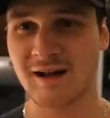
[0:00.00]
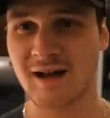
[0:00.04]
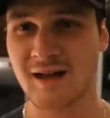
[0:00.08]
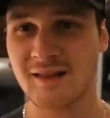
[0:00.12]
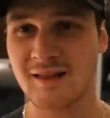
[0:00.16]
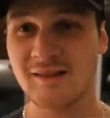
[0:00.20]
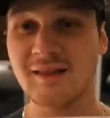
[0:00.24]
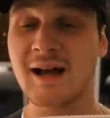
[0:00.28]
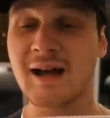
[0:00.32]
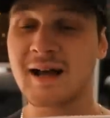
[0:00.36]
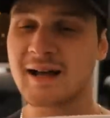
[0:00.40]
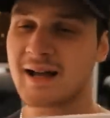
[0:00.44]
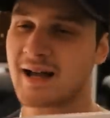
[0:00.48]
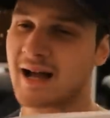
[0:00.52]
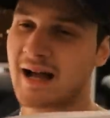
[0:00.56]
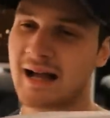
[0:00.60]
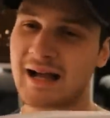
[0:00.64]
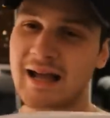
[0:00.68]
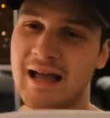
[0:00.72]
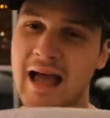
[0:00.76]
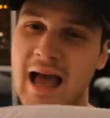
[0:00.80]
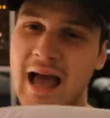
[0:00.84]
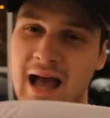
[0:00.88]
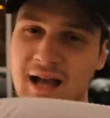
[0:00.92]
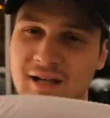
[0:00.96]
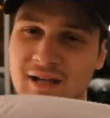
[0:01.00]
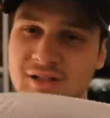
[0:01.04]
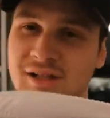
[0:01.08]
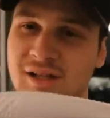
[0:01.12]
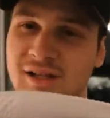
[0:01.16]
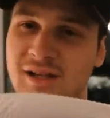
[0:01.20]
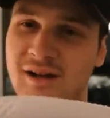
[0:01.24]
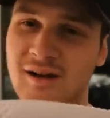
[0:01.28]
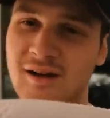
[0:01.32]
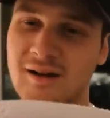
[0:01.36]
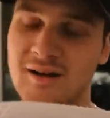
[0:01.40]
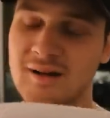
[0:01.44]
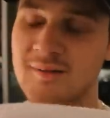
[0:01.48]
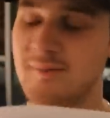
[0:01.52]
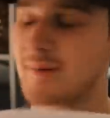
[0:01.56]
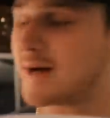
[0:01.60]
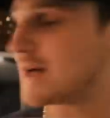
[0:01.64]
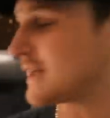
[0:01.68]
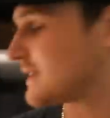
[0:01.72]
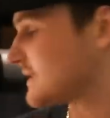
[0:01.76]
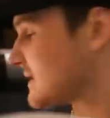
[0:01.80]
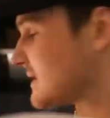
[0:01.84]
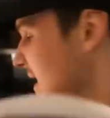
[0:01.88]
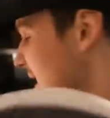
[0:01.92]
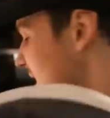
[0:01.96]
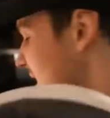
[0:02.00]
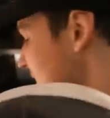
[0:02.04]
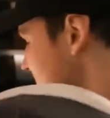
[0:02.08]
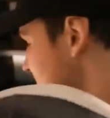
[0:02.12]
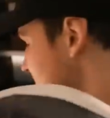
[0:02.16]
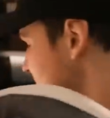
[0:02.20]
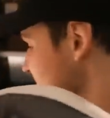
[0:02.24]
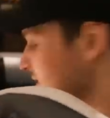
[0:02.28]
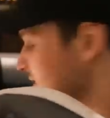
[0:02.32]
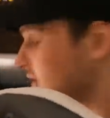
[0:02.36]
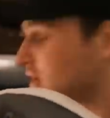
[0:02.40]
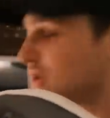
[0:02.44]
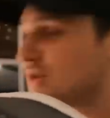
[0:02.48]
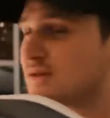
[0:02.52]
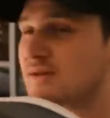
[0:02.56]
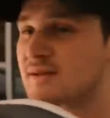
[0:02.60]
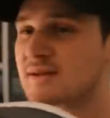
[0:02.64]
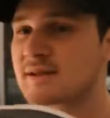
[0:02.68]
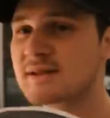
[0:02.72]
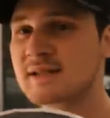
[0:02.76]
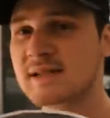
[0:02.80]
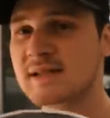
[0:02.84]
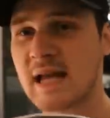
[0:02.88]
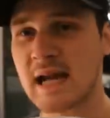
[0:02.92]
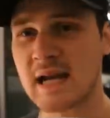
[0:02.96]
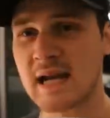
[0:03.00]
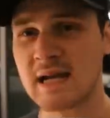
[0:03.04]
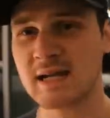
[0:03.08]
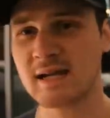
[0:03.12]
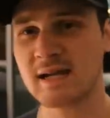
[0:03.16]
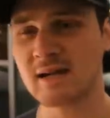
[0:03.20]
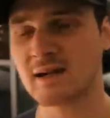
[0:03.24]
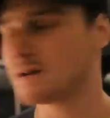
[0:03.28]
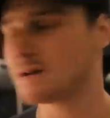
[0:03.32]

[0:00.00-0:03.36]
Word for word: I like. I actually got it in my size. So the shoe is 10.